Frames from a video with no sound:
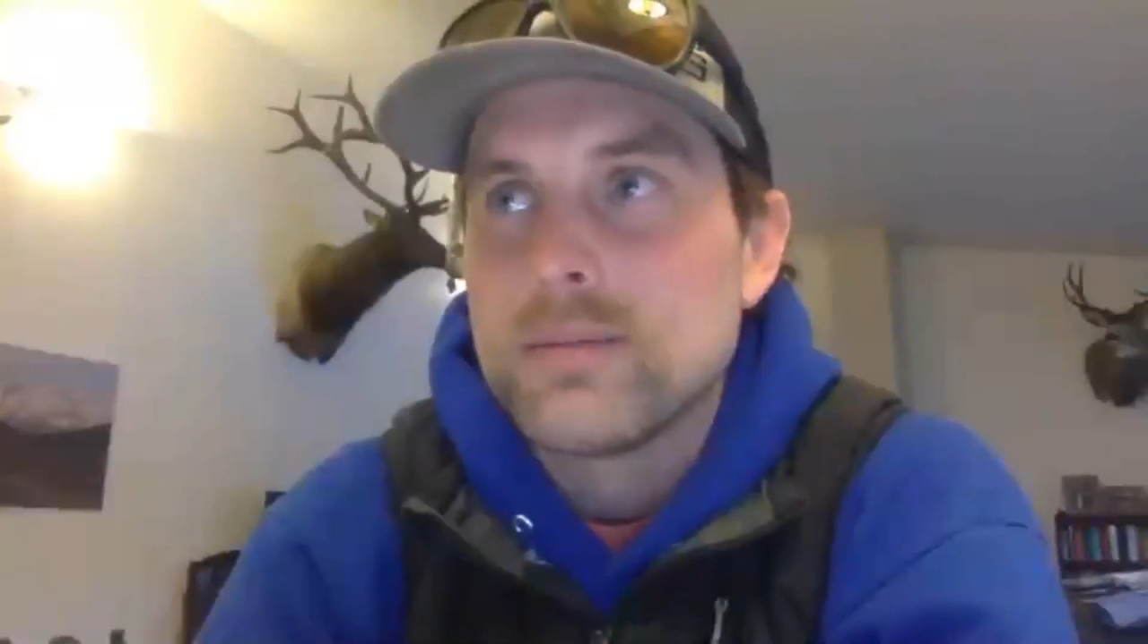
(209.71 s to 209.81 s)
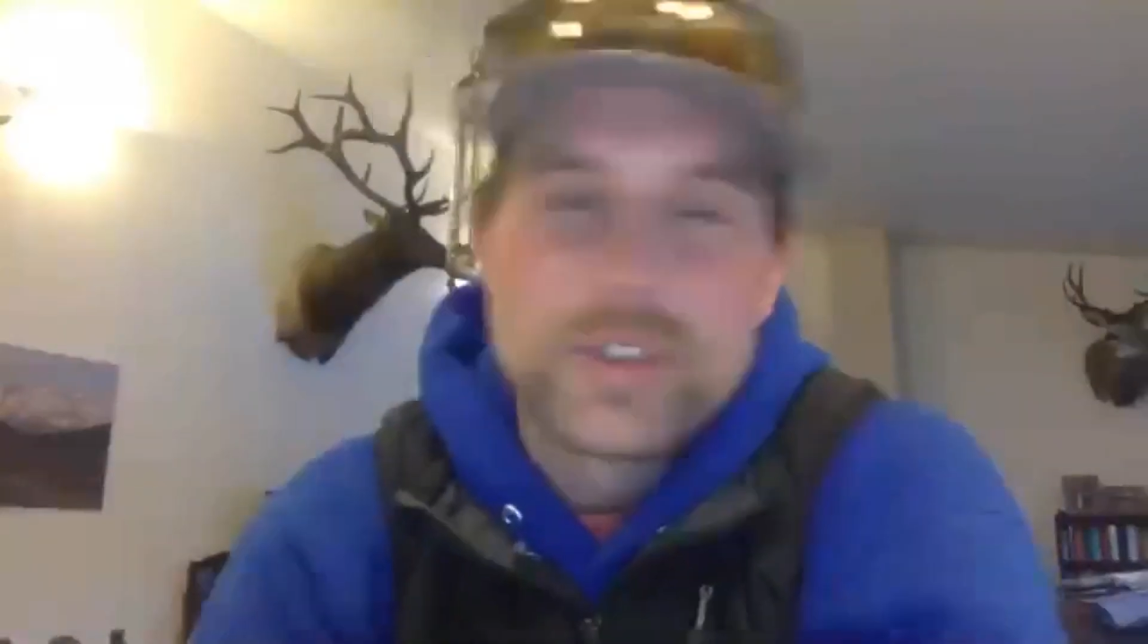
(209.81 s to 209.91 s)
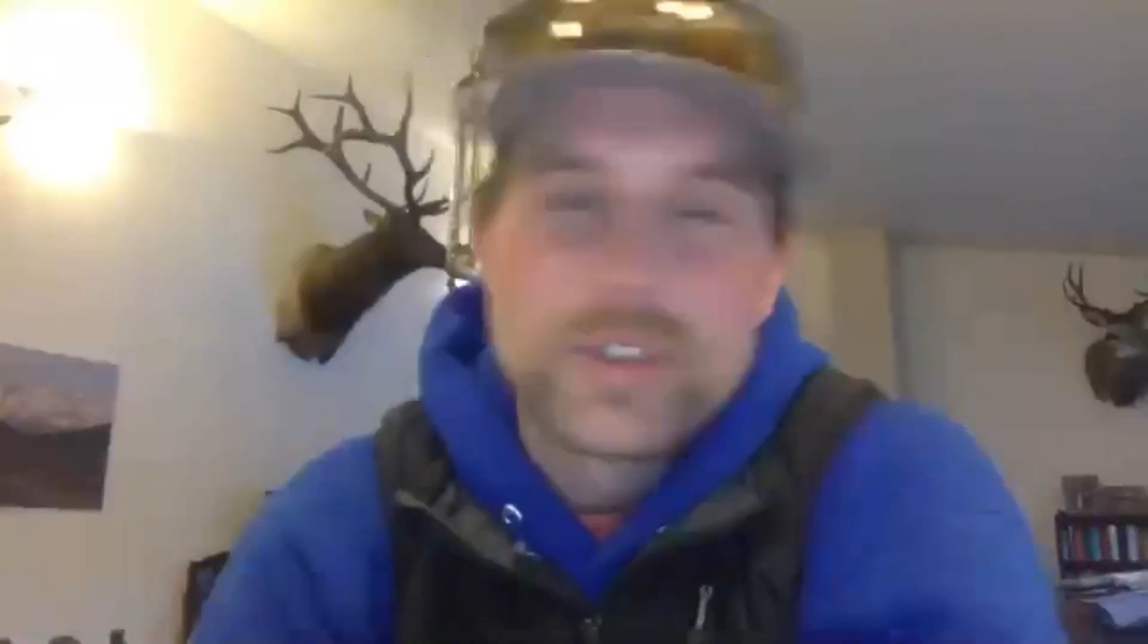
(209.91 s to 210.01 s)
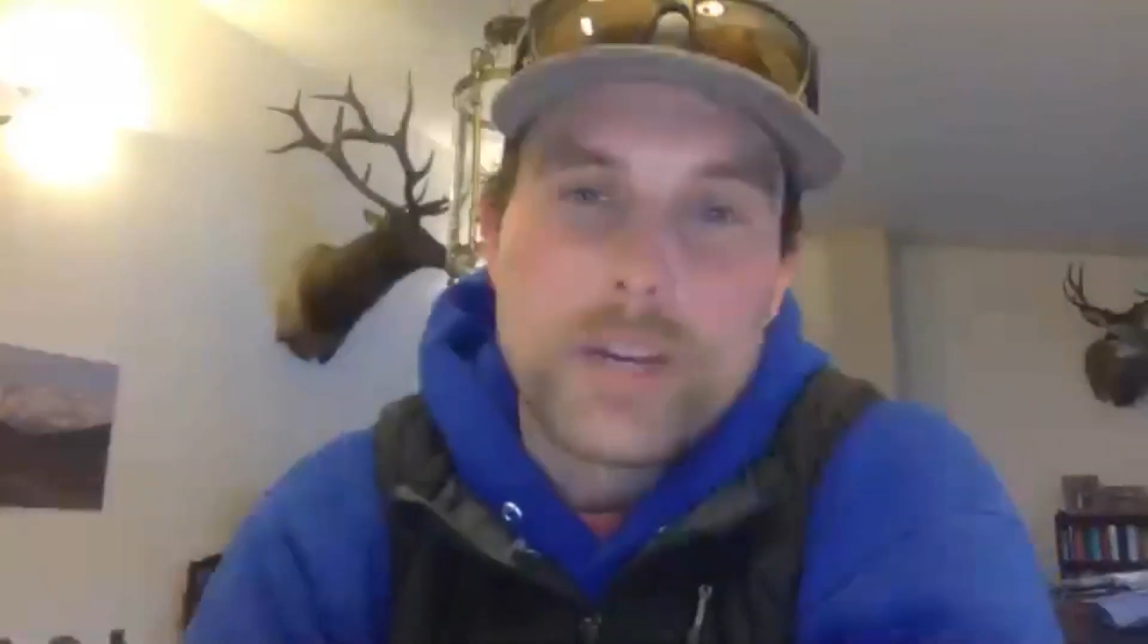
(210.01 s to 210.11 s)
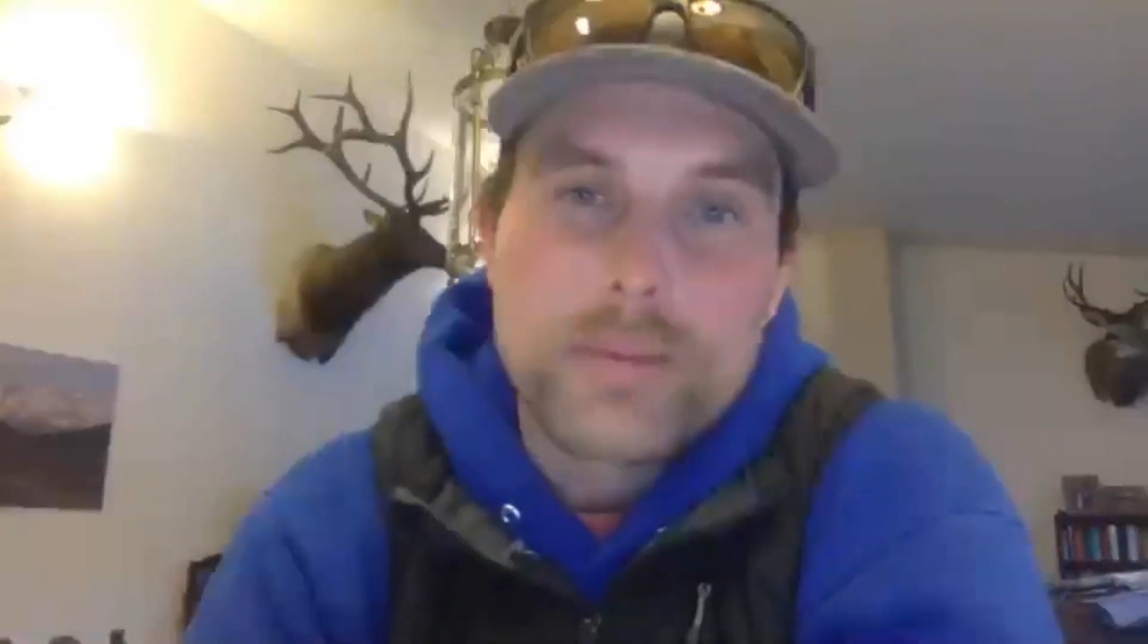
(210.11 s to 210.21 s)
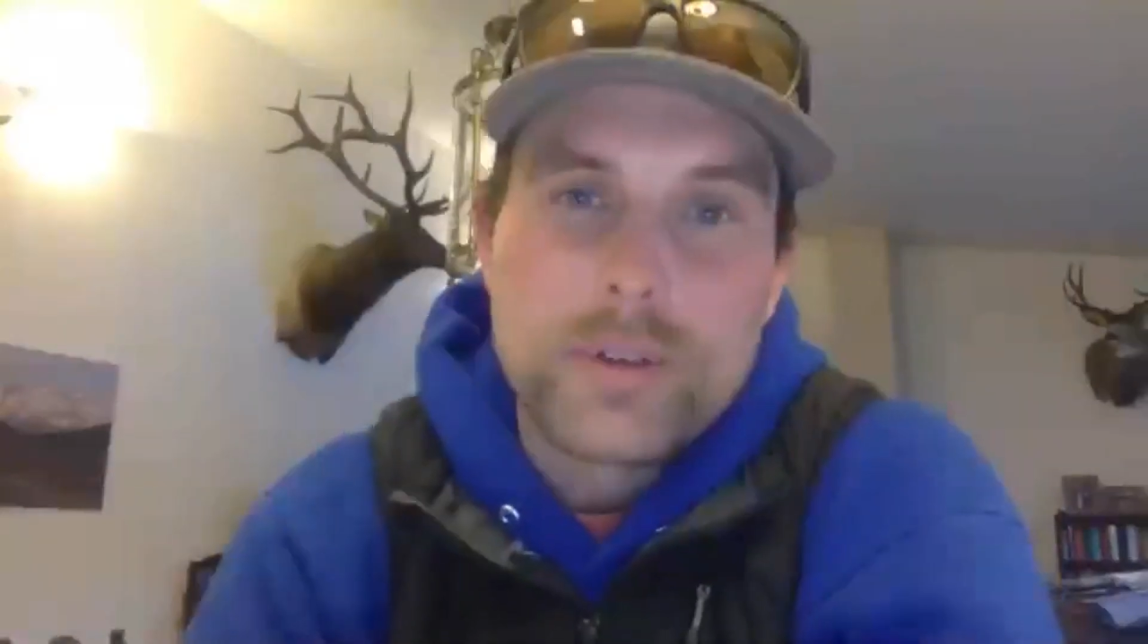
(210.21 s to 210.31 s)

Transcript: shaped